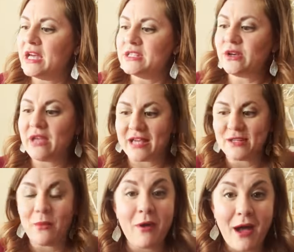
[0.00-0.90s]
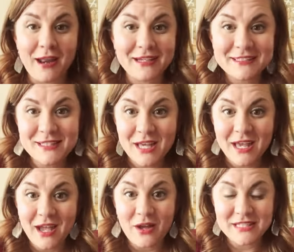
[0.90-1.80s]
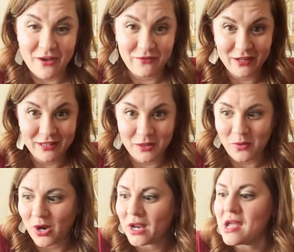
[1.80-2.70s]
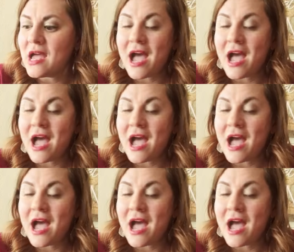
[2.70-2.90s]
So yes, our products definitely work.